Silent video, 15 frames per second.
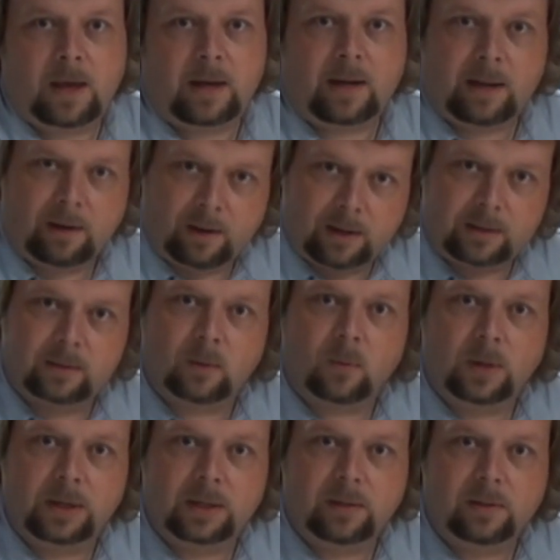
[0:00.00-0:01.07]
and I like the
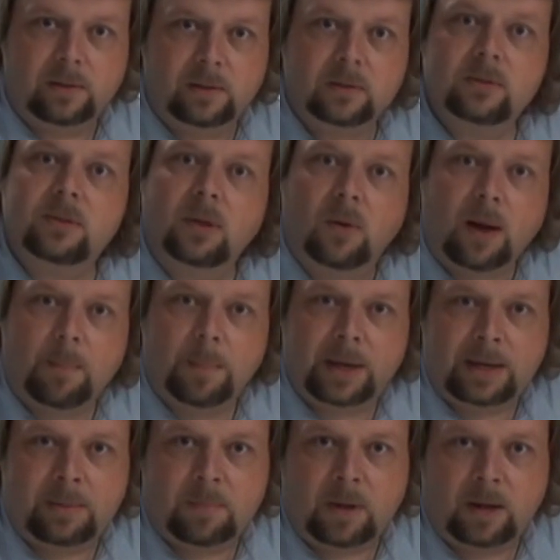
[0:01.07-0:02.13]
way it looks so I
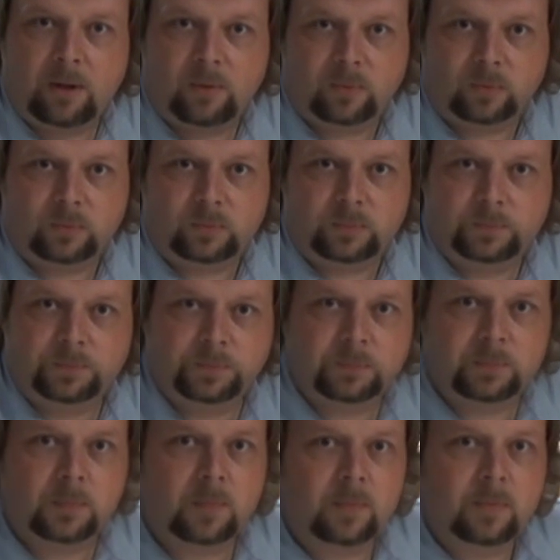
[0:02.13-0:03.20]
made my own.
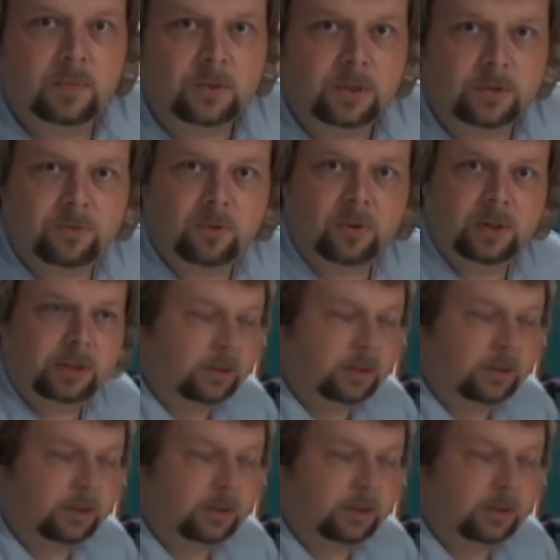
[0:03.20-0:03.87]
Just for